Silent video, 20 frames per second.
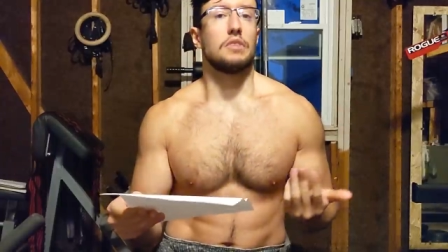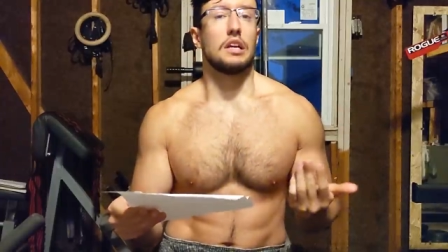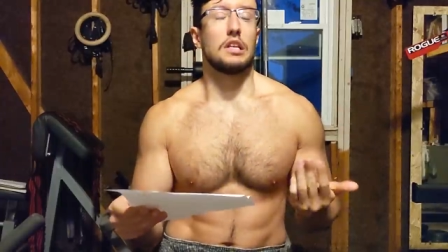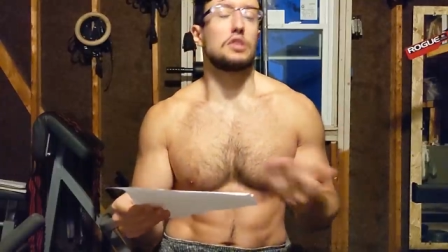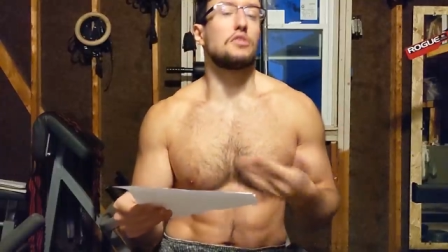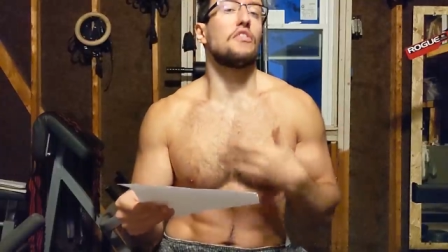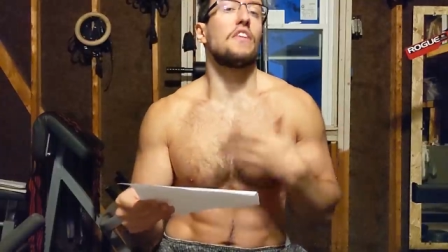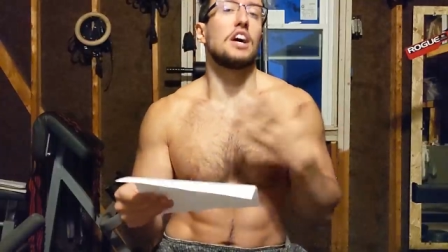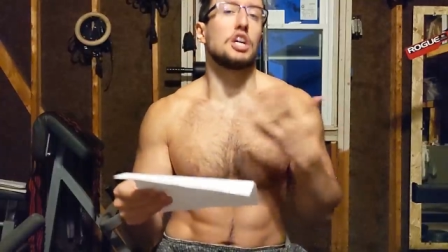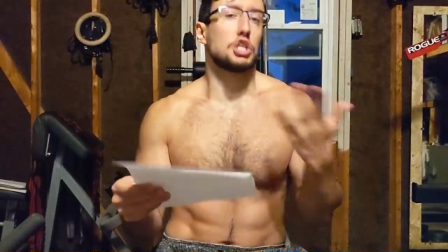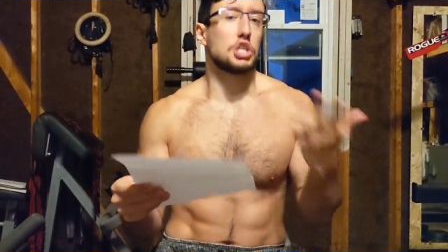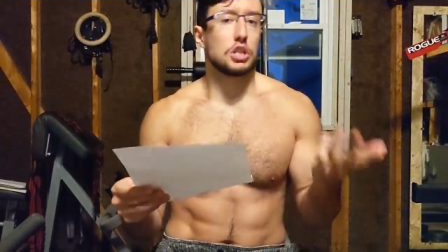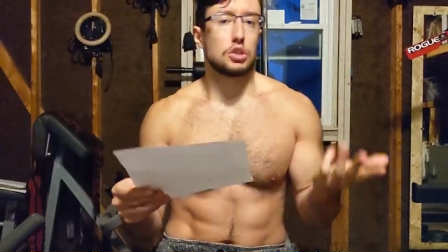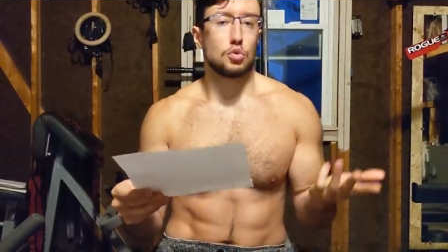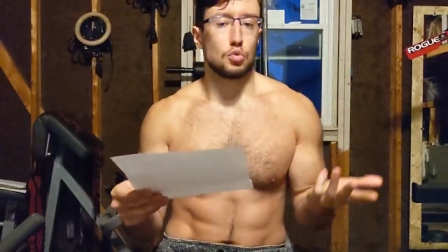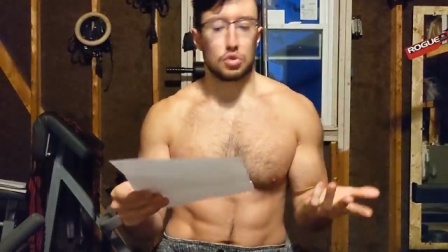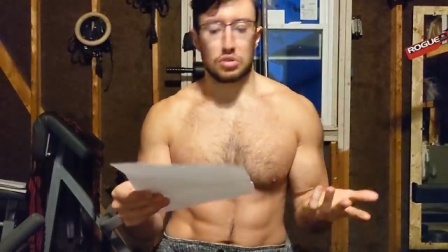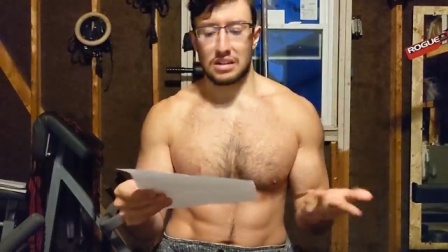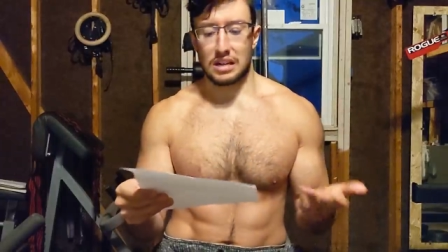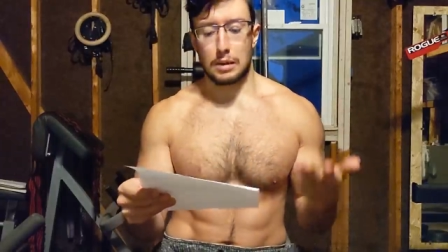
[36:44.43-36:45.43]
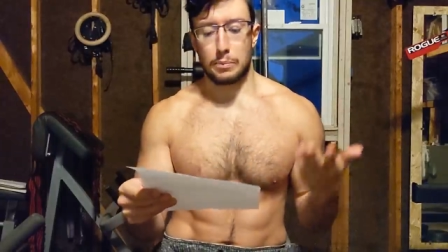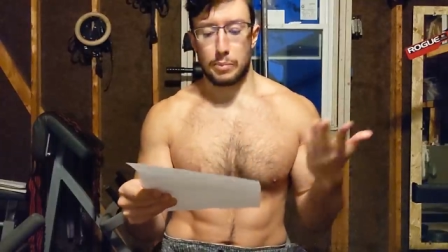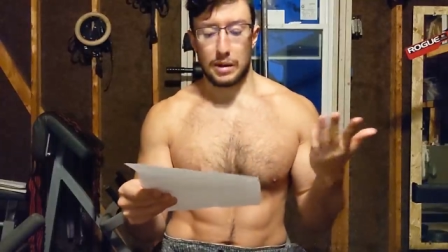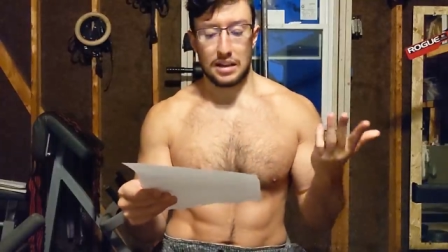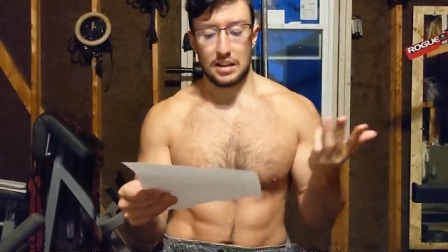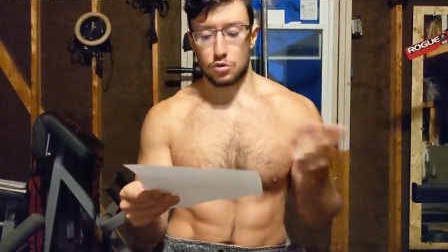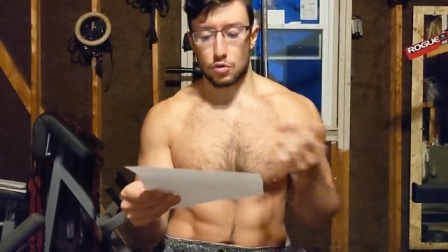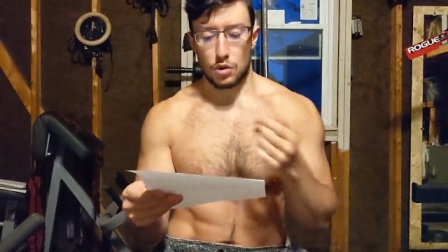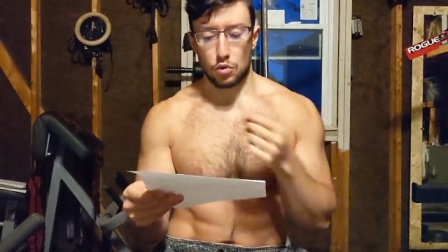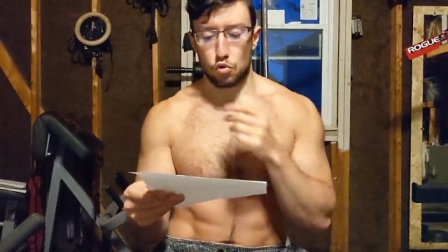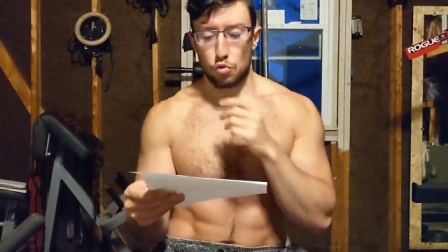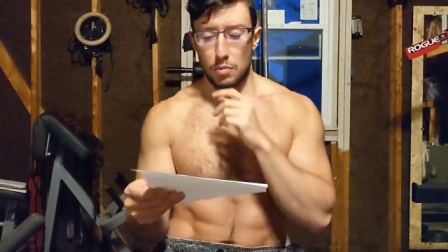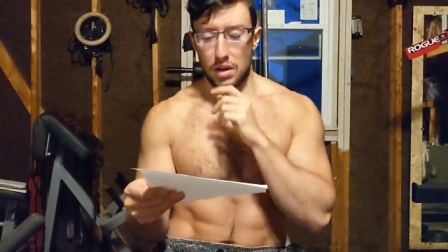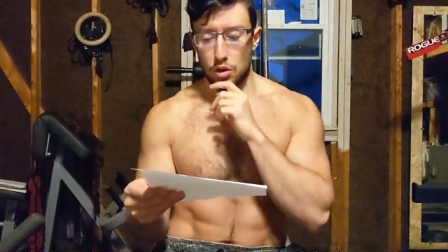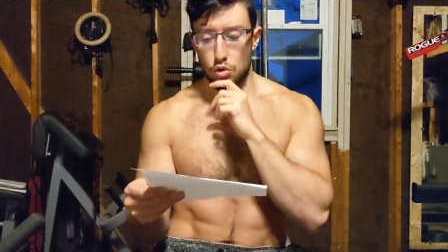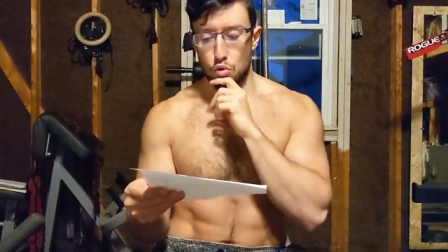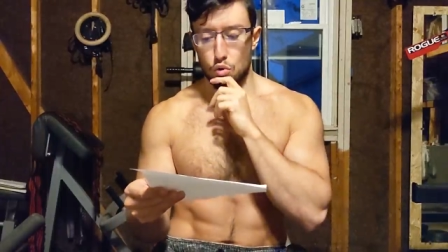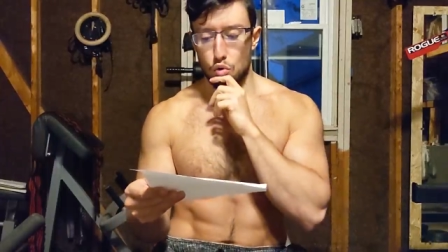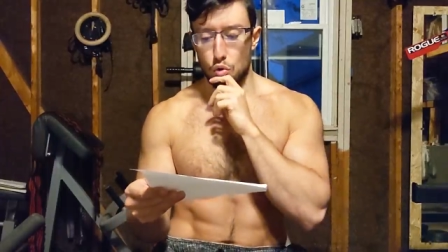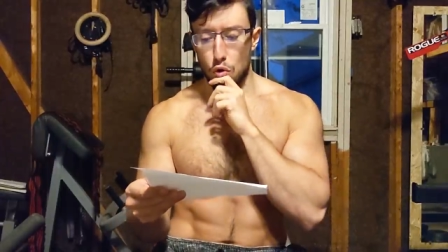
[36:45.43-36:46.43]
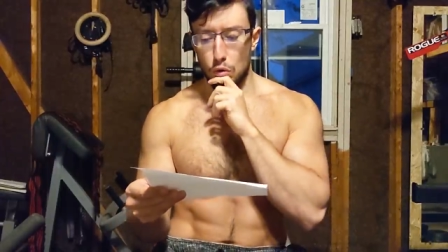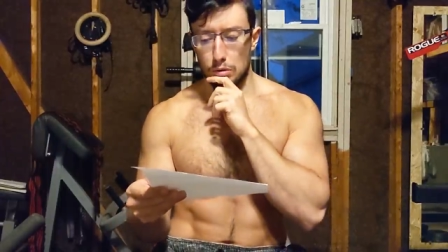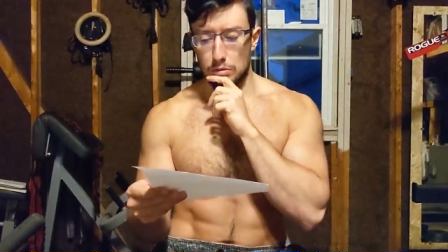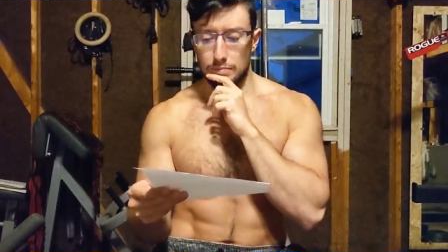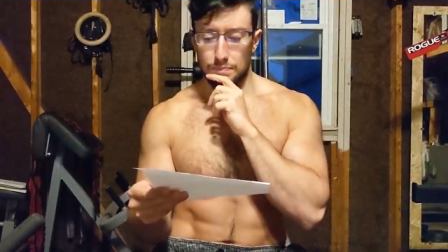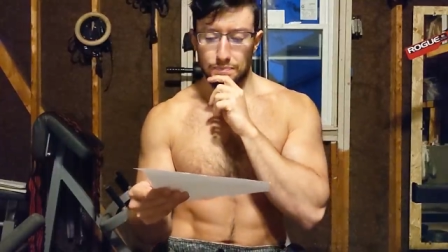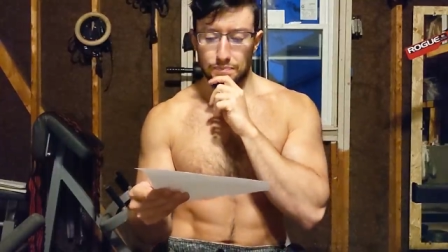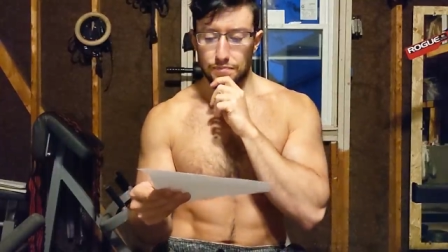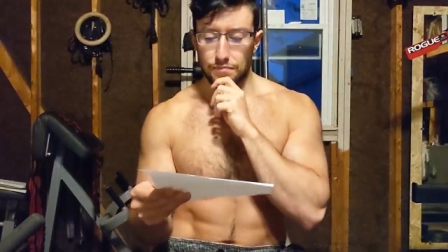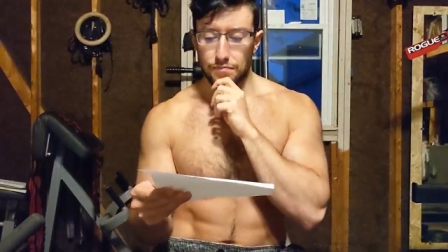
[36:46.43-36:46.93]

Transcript: It's fascist to say that pain is going to make you grow.